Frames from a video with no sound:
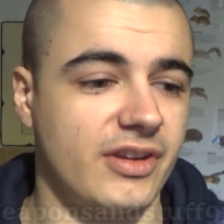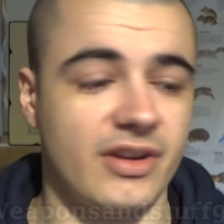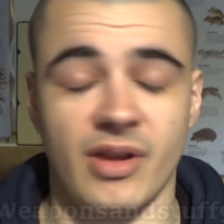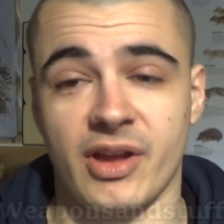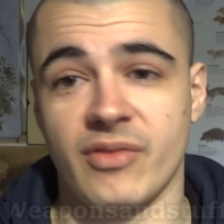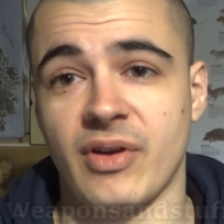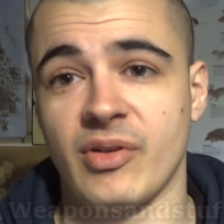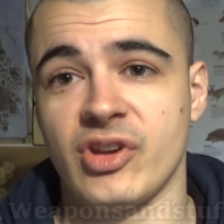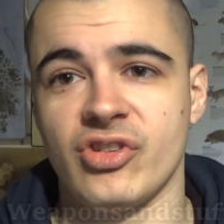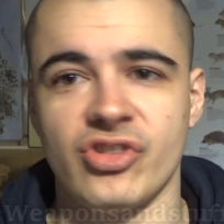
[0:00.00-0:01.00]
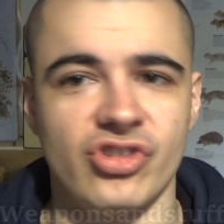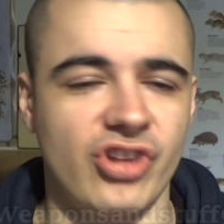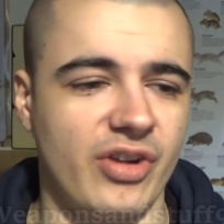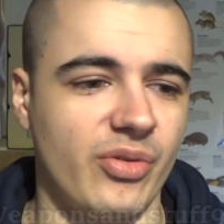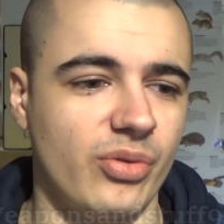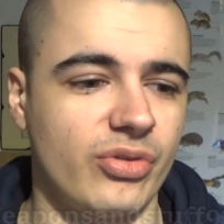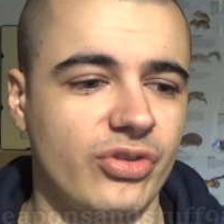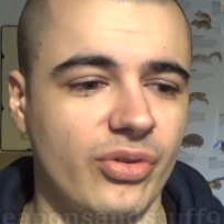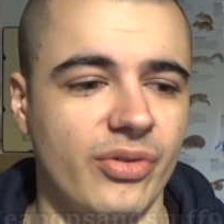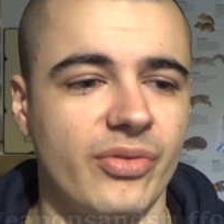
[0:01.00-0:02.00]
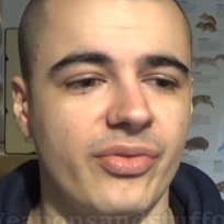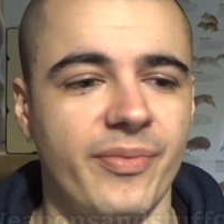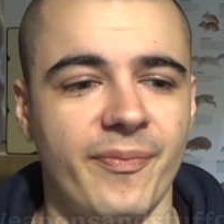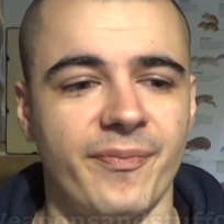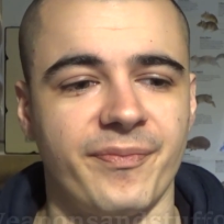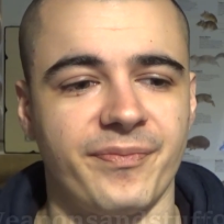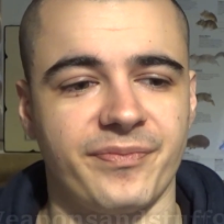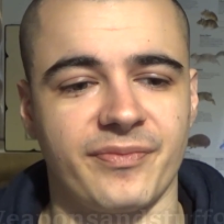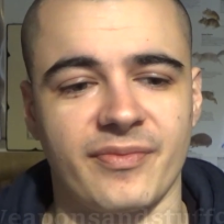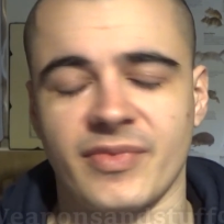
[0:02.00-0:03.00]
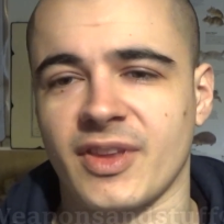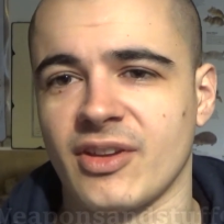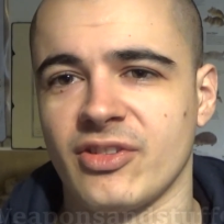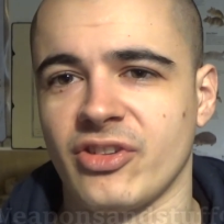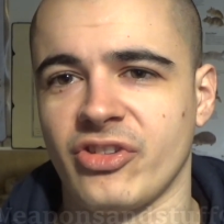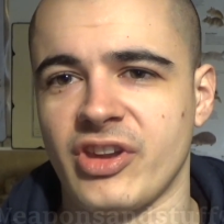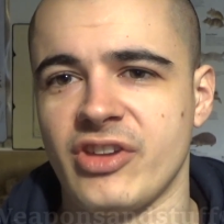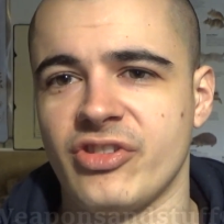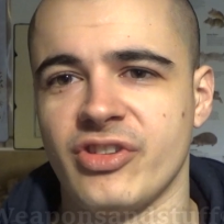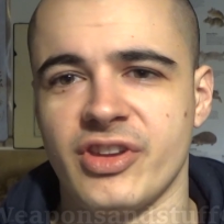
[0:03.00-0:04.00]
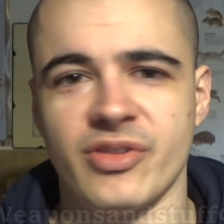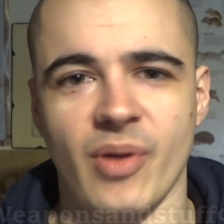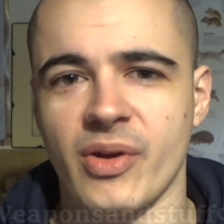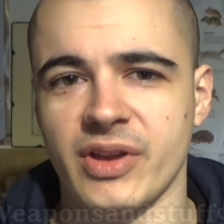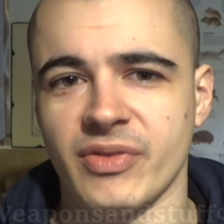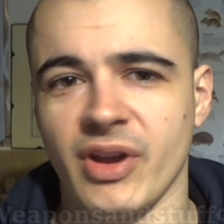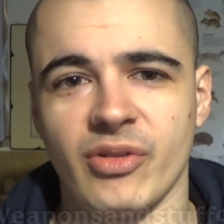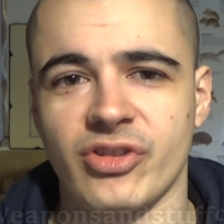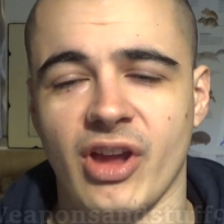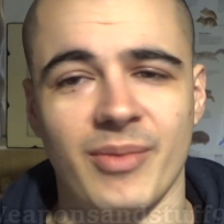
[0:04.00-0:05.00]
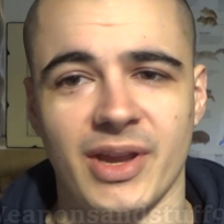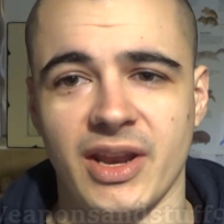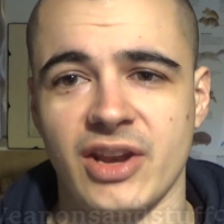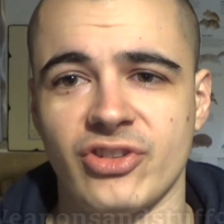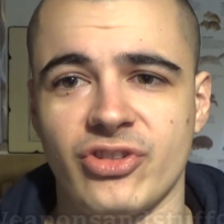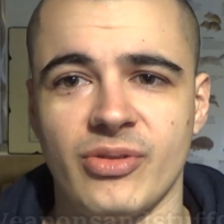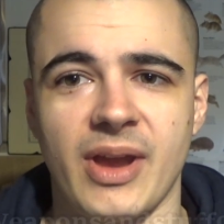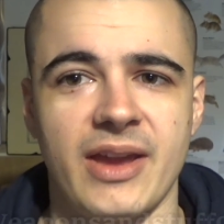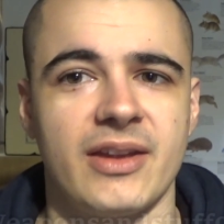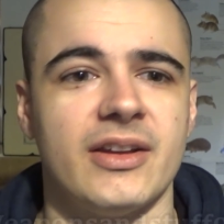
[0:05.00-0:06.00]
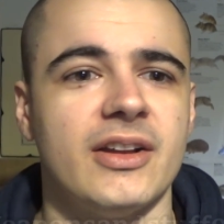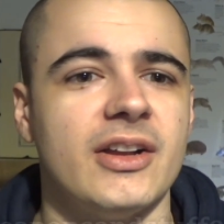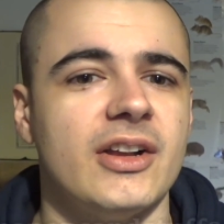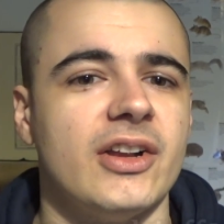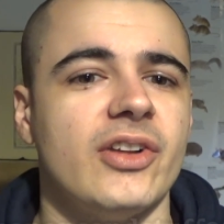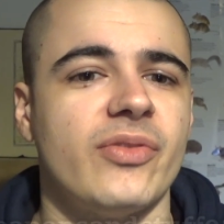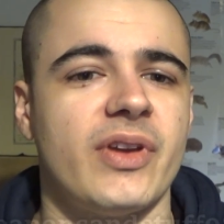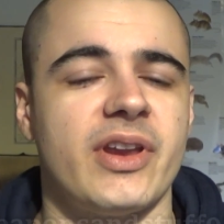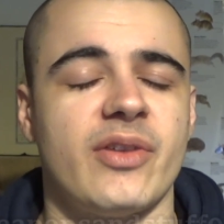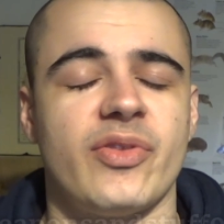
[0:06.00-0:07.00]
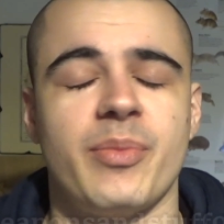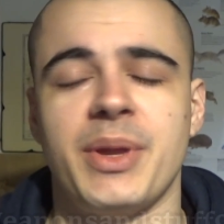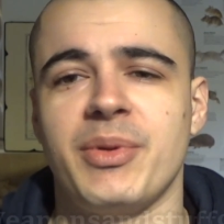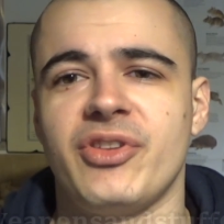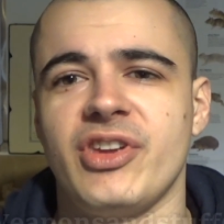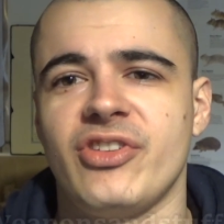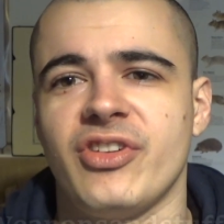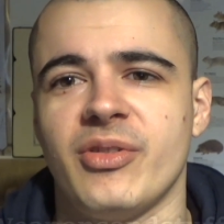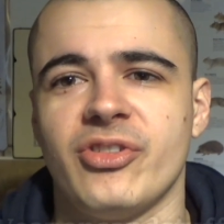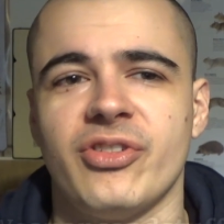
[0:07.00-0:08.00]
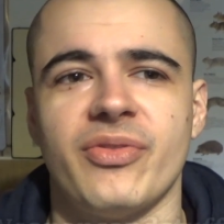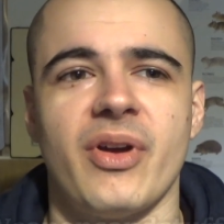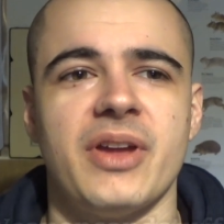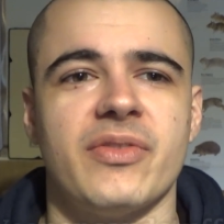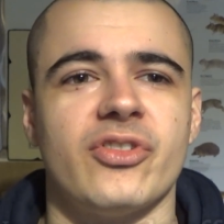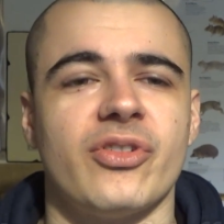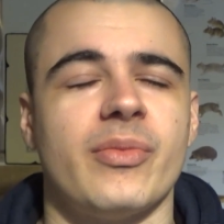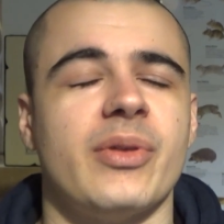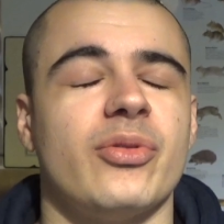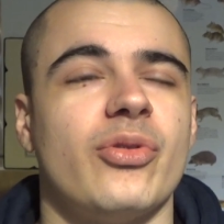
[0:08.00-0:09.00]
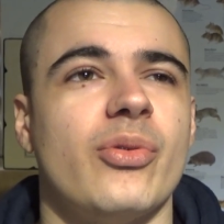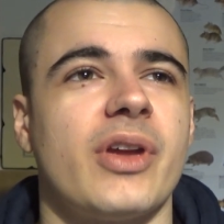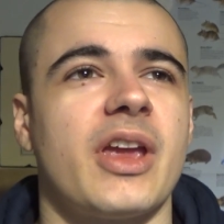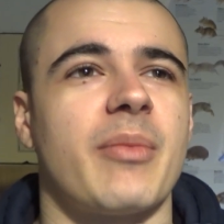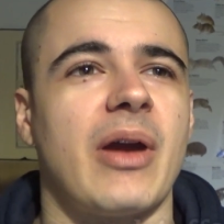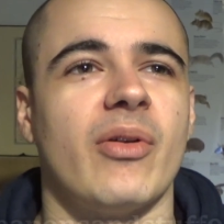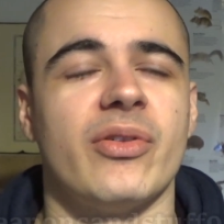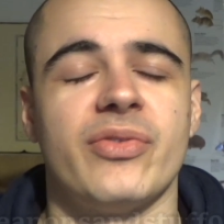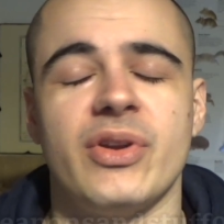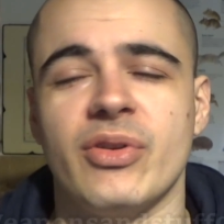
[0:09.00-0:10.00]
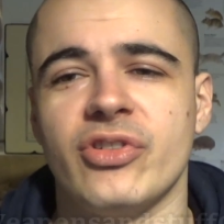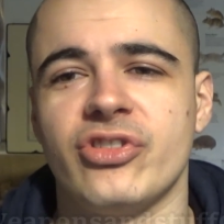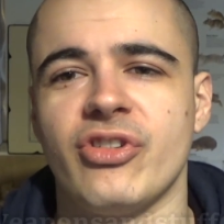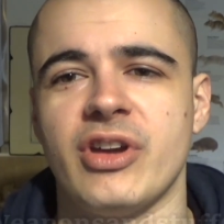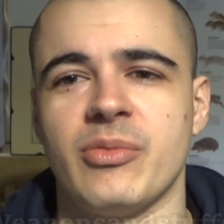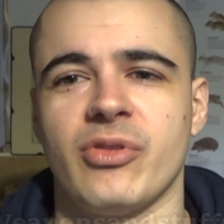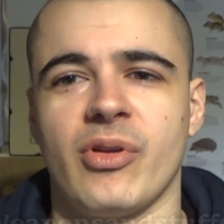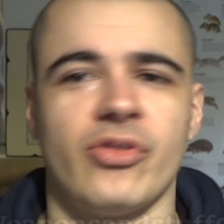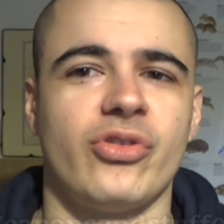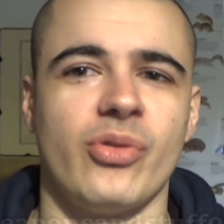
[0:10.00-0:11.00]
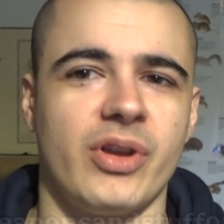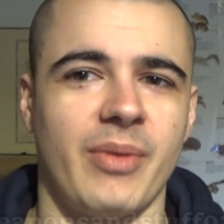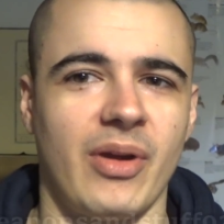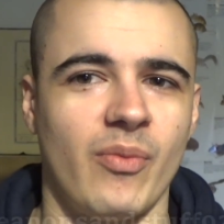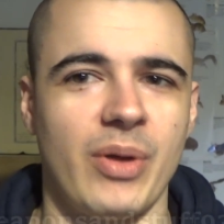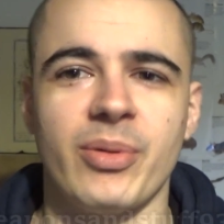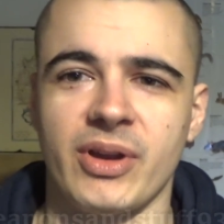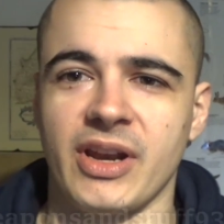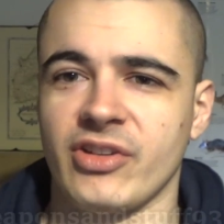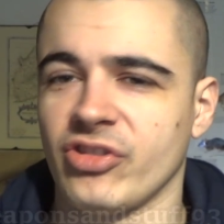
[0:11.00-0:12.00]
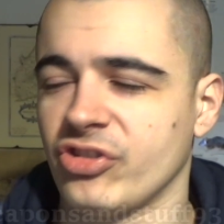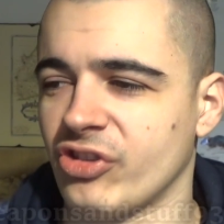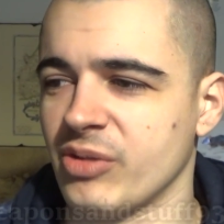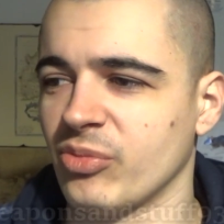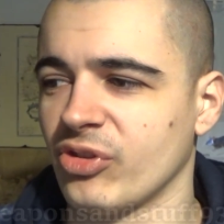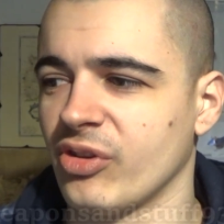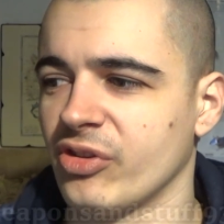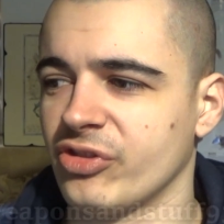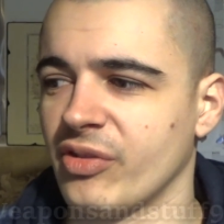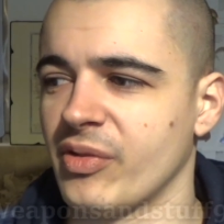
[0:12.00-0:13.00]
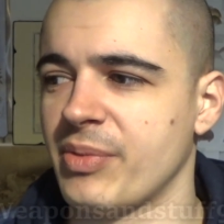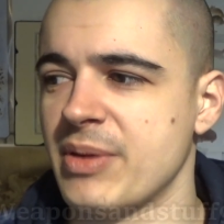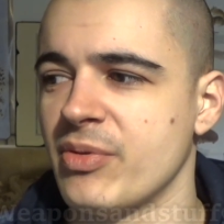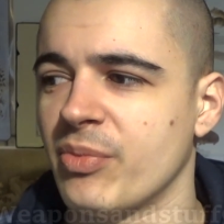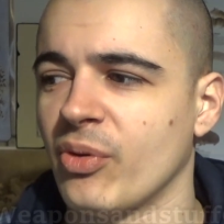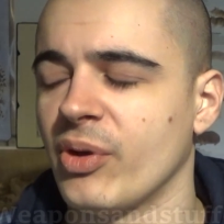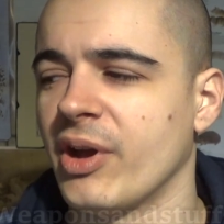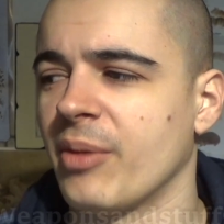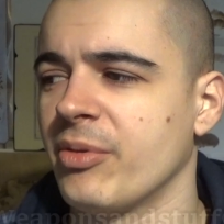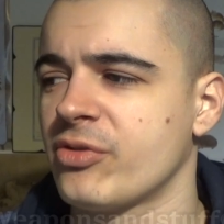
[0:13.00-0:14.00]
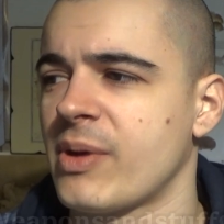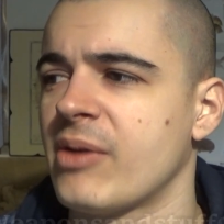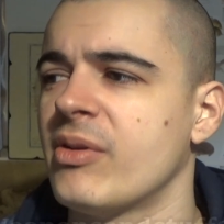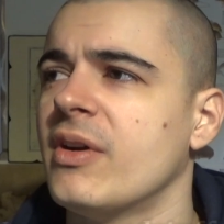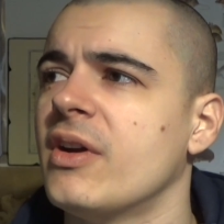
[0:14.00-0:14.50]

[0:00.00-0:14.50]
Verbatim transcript: you know, like a very general sort of disease. You don't even know it's coming and then it's too late. Funnily enough, the B B C series Survivors that we were talking about on a few of the streams, I was talking about on Weapon Collector streams, and lots of other people brought it up as well,